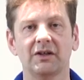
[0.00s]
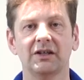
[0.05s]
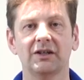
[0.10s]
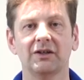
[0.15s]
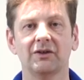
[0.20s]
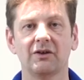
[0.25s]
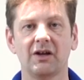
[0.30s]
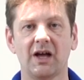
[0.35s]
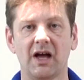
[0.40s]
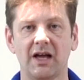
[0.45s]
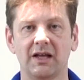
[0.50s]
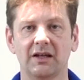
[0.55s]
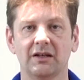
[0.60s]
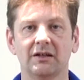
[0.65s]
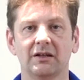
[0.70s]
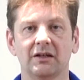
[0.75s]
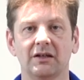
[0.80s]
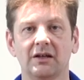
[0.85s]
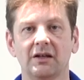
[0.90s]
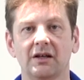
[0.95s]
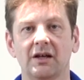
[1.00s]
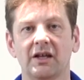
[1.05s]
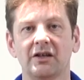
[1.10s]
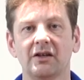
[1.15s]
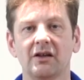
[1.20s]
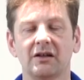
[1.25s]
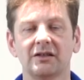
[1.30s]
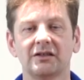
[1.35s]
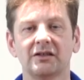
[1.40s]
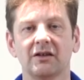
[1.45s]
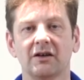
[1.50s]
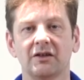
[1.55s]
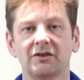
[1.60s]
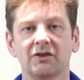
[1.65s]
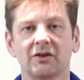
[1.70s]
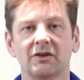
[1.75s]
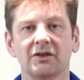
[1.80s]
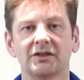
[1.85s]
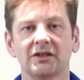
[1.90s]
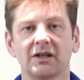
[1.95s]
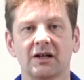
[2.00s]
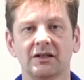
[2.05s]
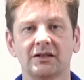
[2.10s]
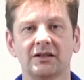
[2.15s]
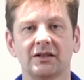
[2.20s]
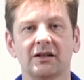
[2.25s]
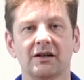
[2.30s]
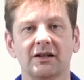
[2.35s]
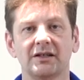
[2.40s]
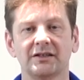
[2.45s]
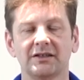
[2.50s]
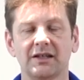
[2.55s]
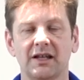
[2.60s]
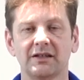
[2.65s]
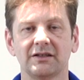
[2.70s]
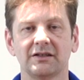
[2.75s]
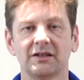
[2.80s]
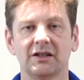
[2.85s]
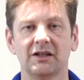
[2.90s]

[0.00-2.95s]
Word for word: in the U K and ninety-nine dollars ninety-nine in